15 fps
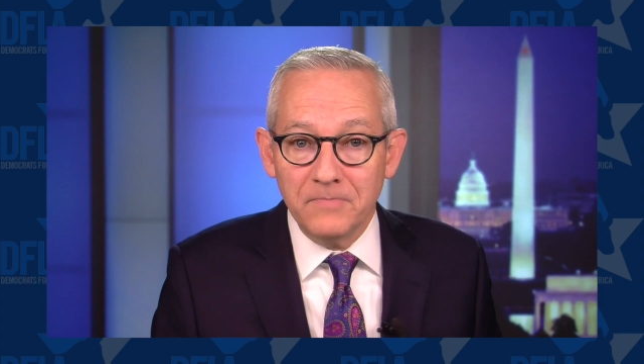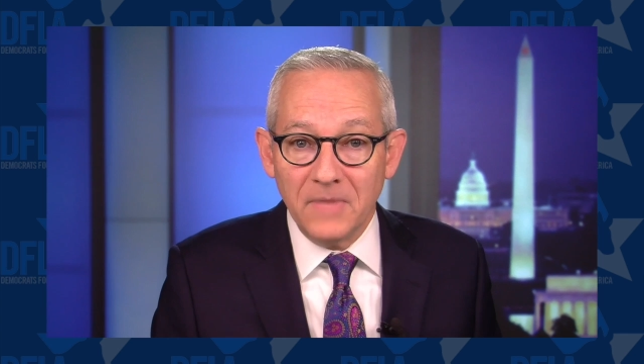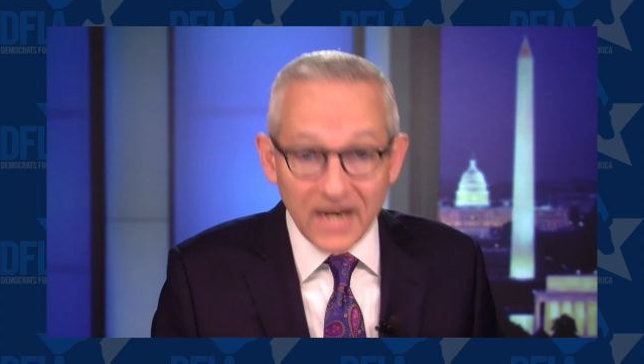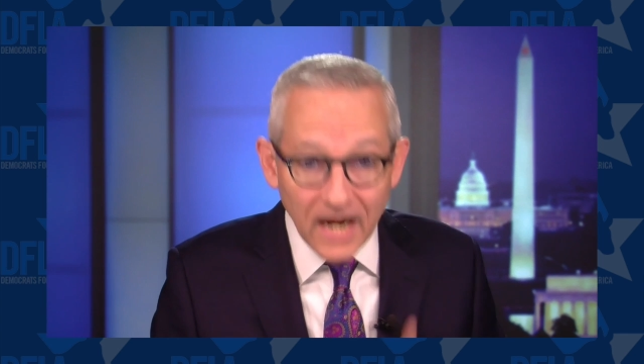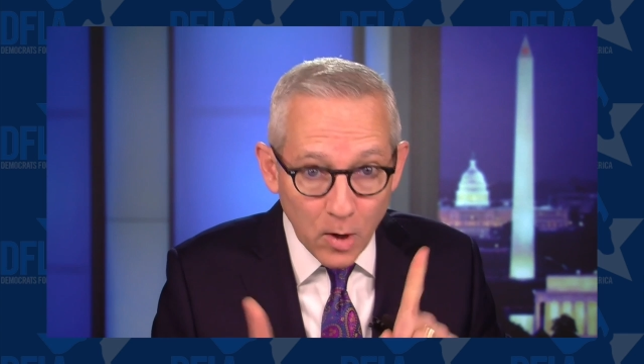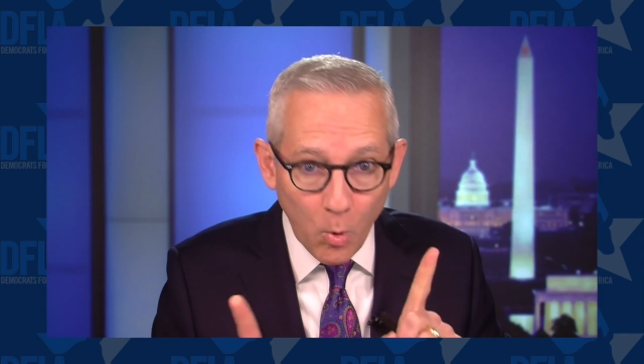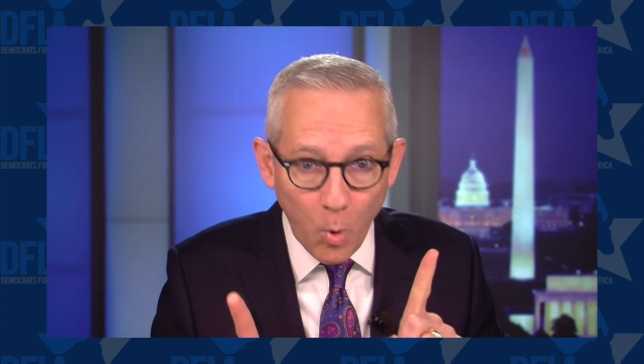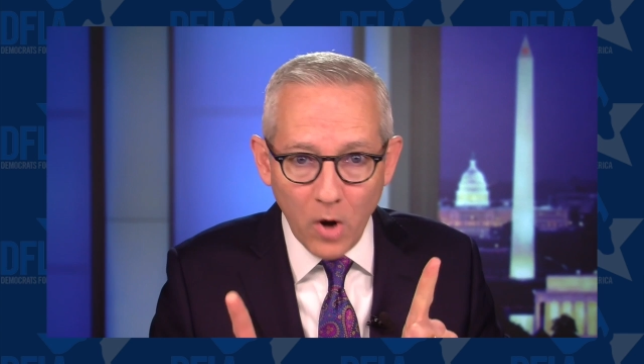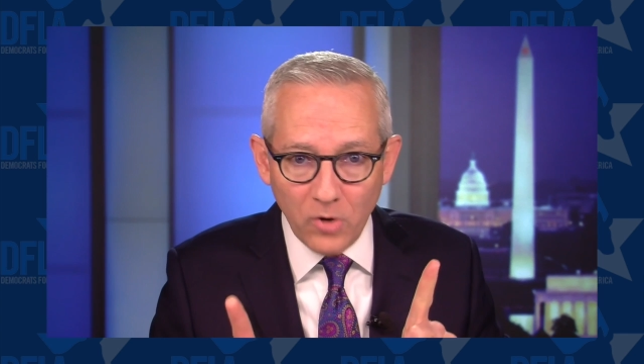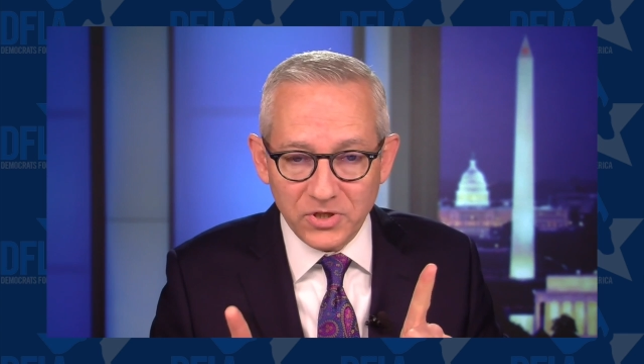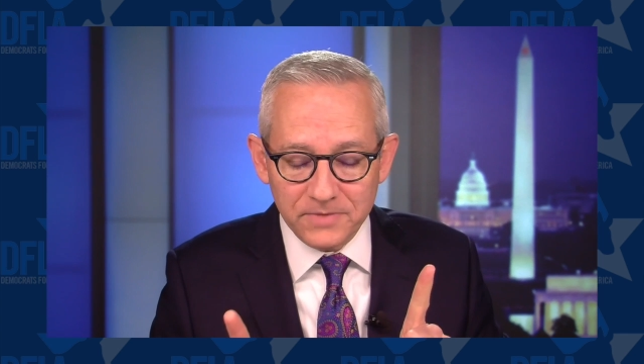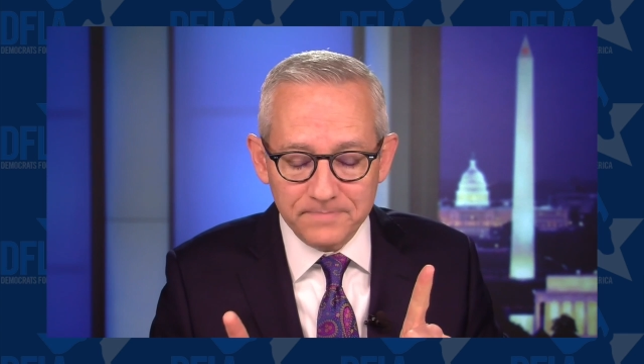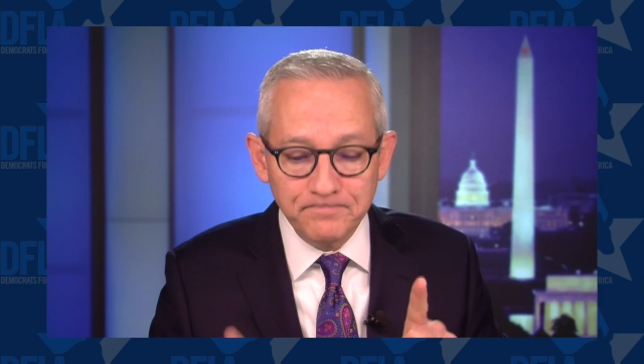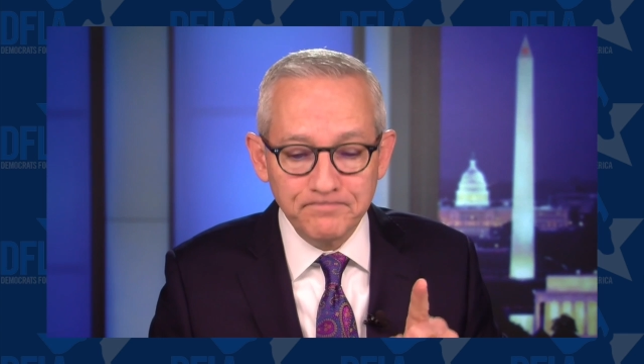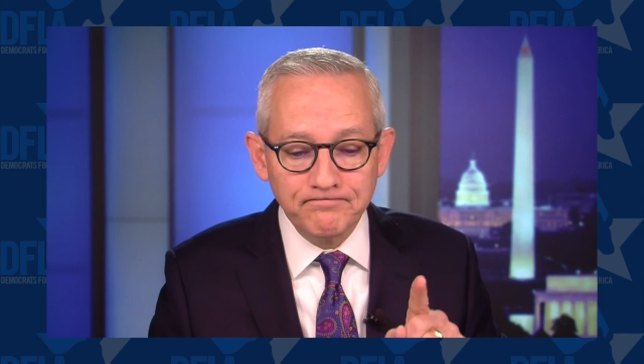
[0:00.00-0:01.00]
And I
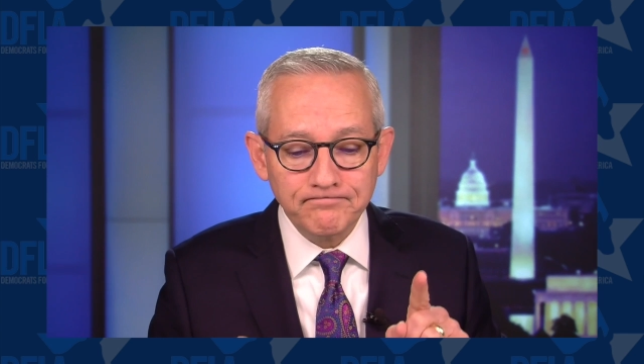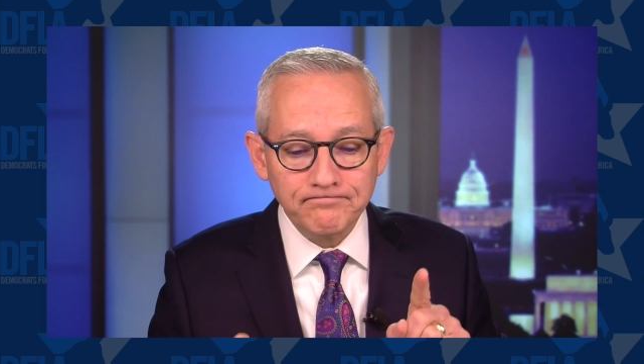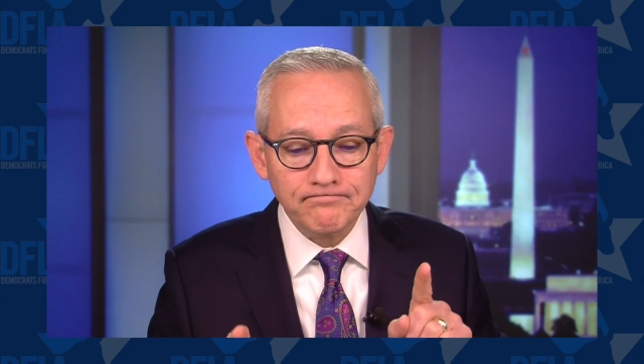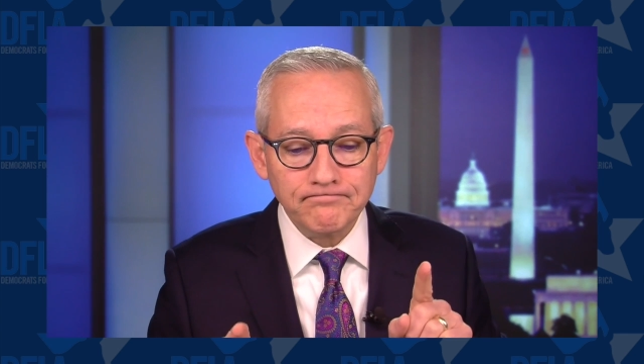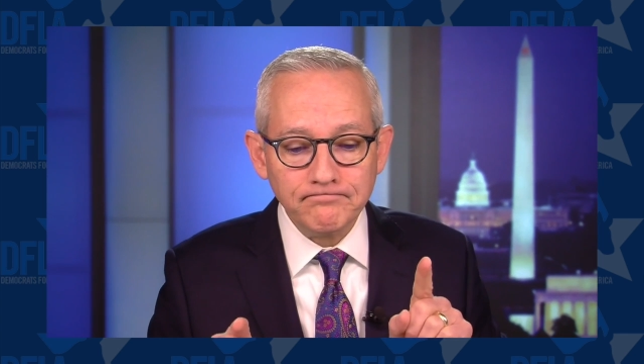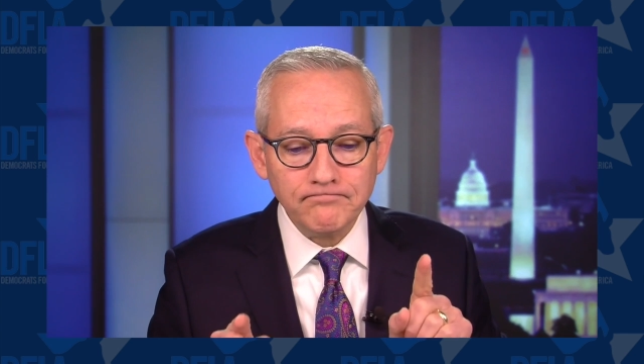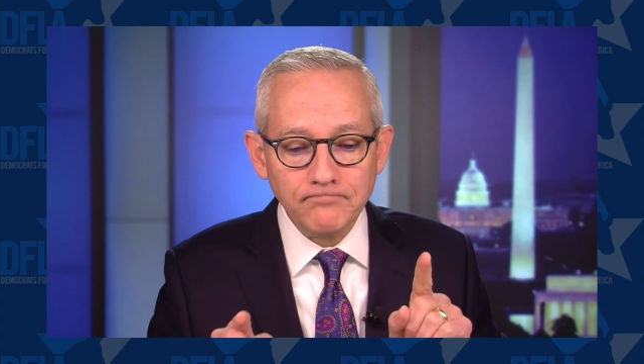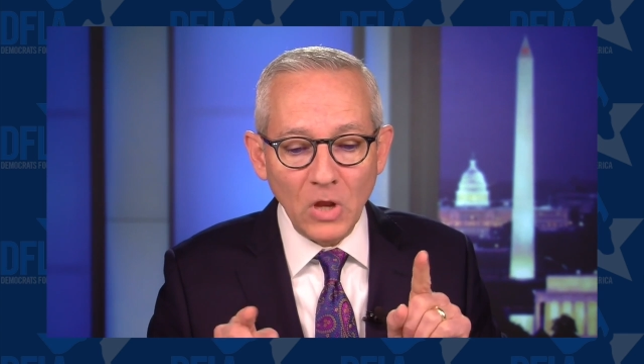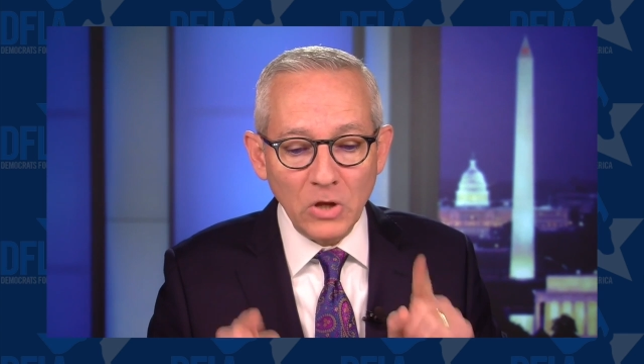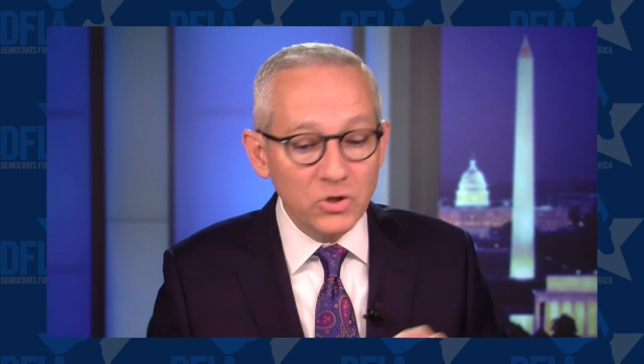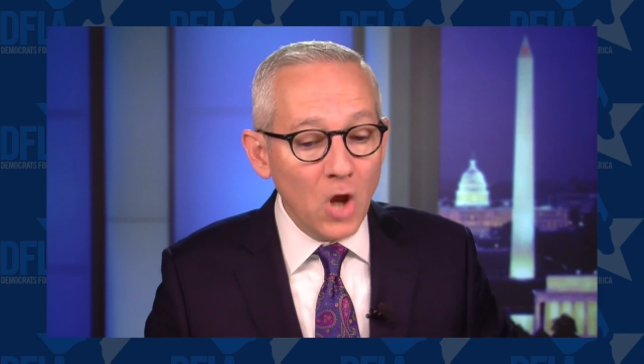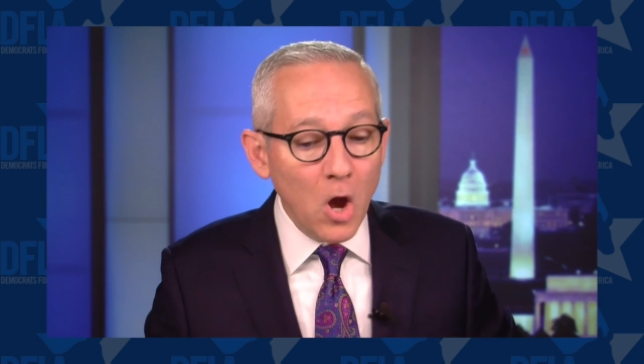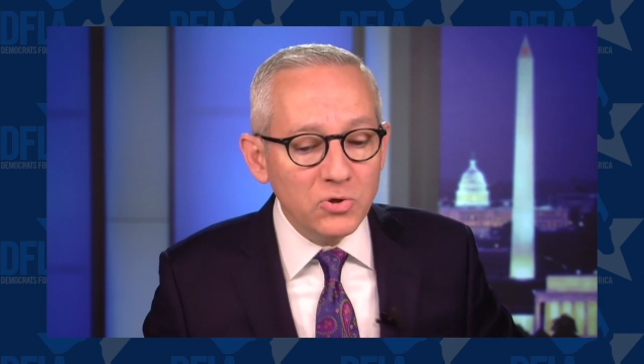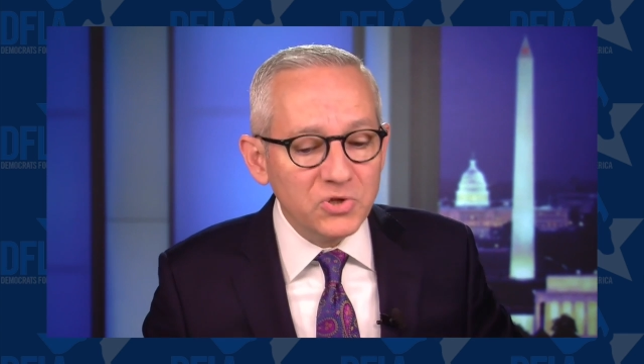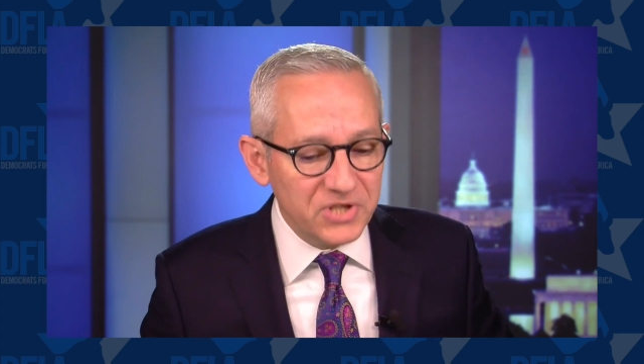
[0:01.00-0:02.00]
quote, "No